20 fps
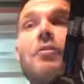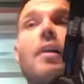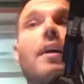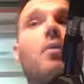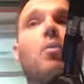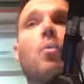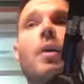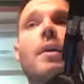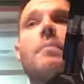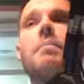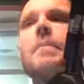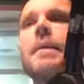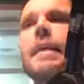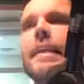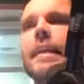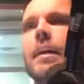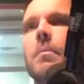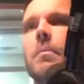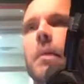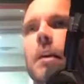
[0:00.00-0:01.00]
like one
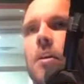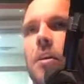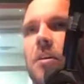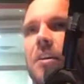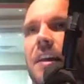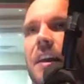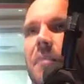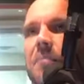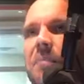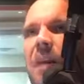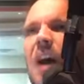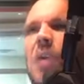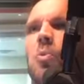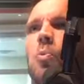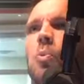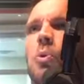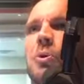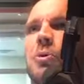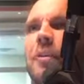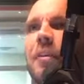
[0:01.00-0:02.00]
meeting, I'm like, oh yeah, I
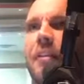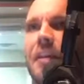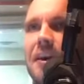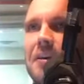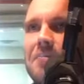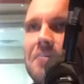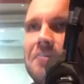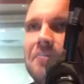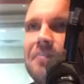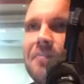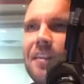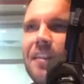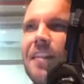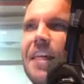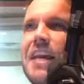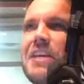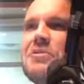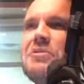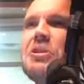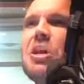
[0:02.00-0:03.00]
wooed them.
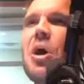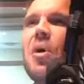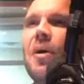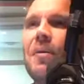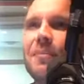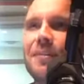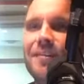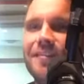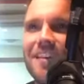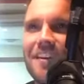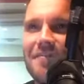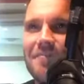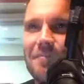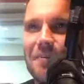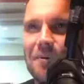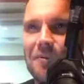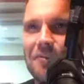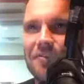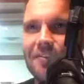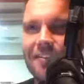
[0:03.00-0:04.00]
They know I'm a safe
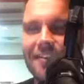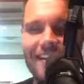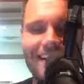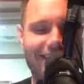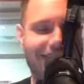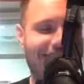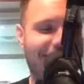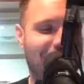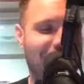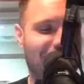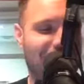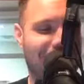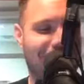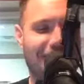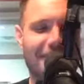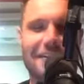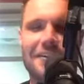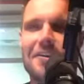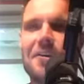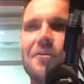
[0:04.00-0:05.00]
person. Like, this is
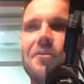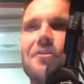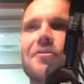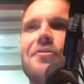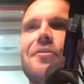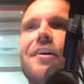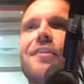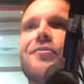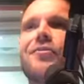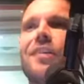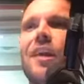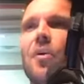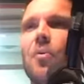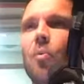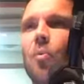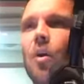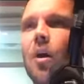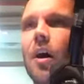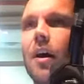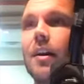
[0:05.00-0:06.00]
going to go the direction I
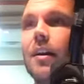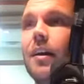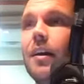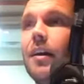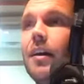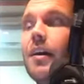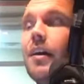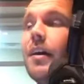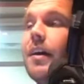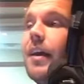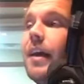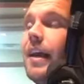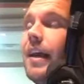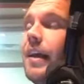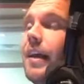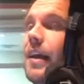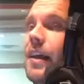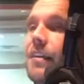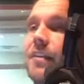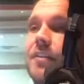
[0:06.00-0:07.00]
want.
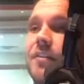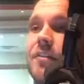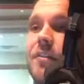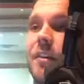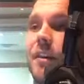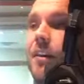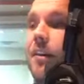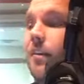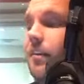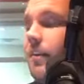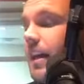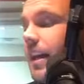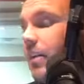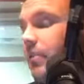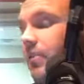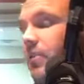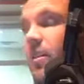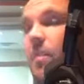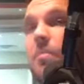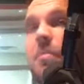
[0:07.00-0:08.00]
It's now,
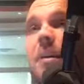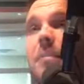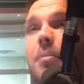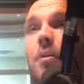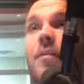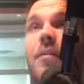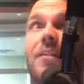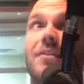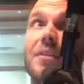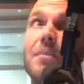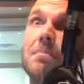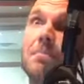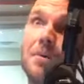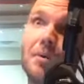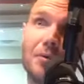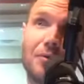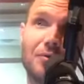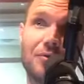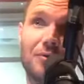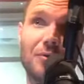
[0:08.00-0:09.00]
some people, if it's a
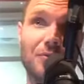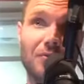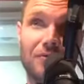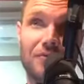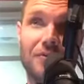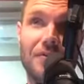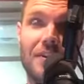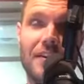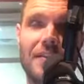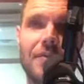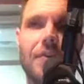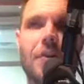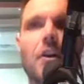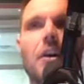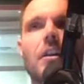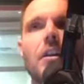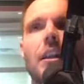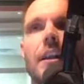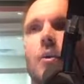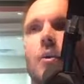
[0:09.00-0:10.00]
middle school student, they're
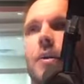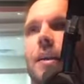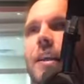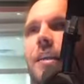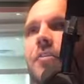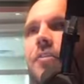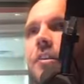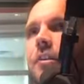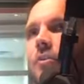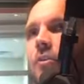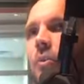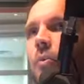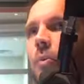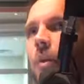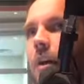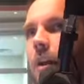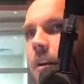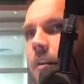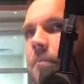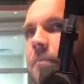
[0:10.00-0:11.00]
a little easier to
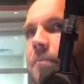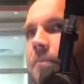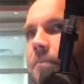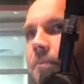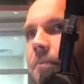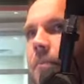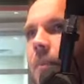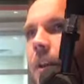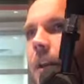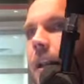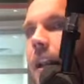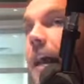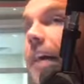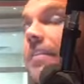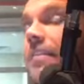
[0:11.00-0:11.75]
win. And I